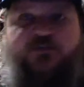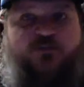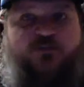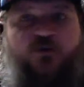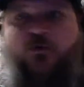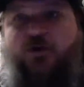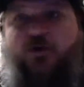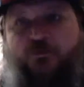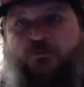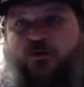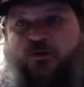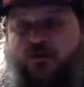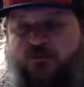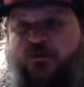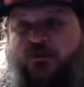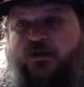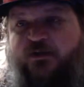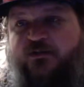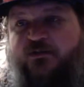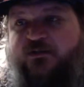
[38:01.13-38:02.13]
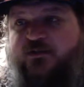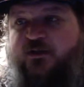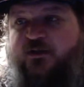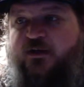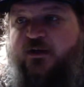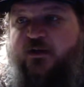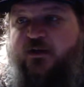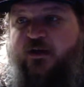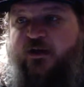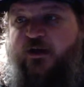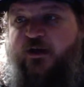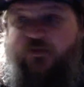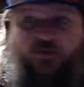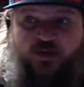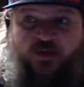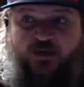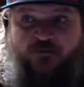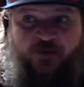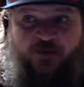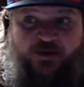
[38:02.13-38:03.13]
going to play the minutes, and I
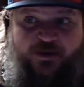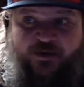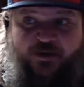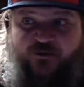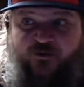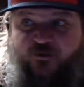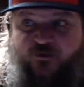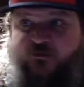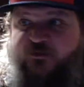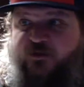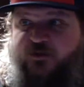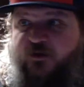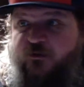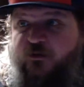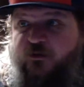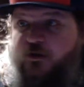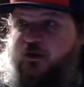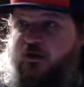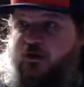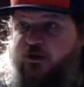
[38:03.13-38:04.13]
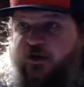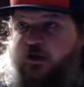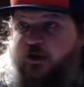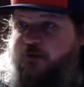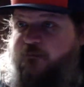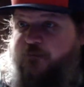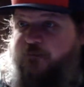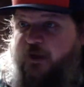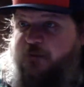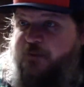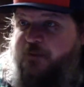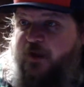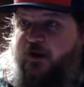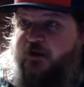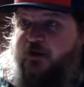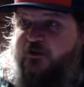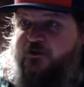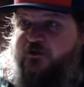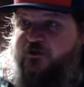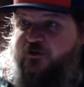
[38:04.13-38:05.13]
think he might need to. So yeah, I'm not
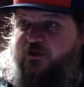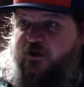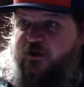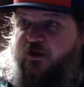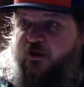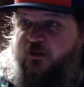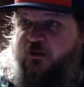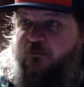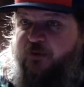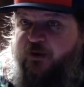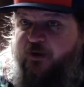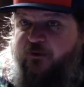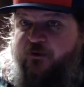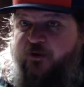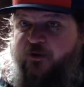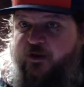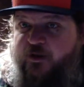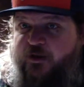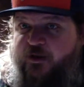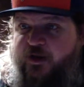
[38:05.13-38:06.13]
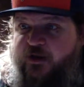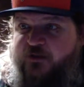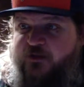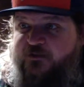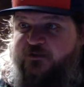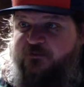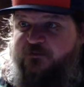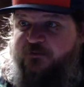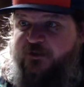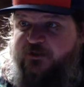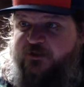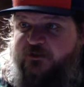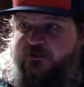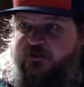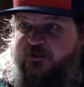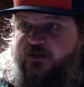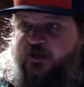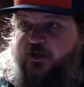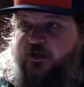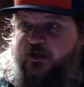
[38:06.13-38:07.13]
concerned at all about Giannis's minutes
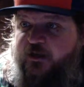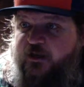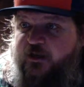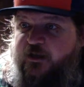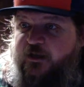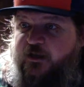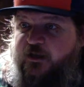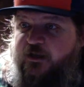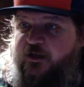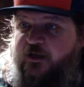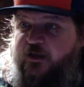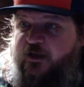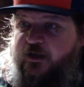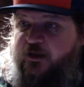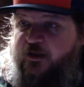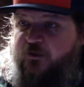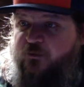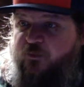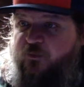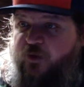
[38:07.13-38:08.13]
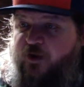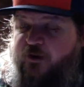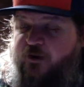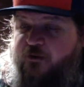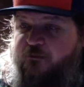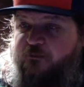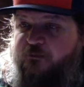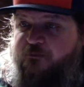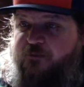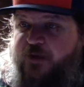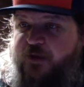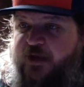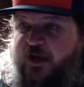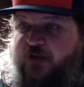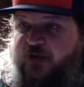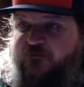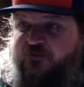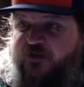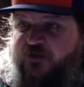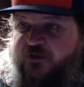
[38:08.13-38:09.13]
today. What
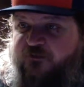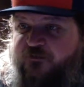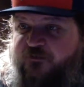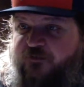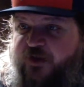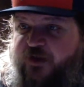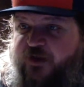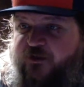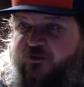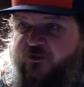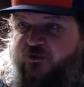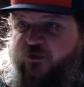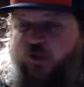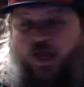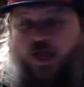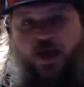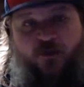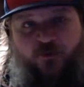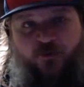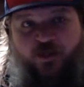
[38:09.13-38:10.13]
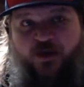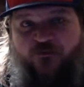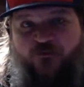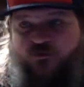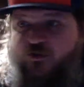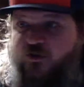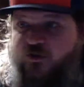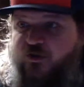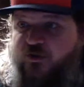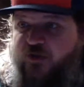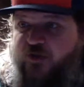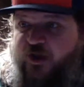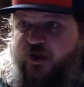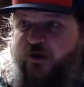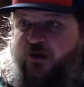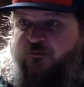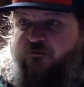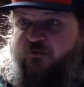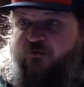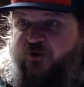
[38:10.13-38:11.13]
PFs on FanDuel? I will have to look that
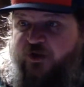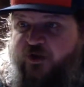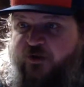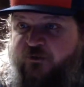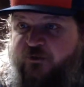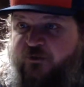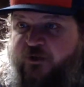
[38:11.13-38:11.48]
up for you.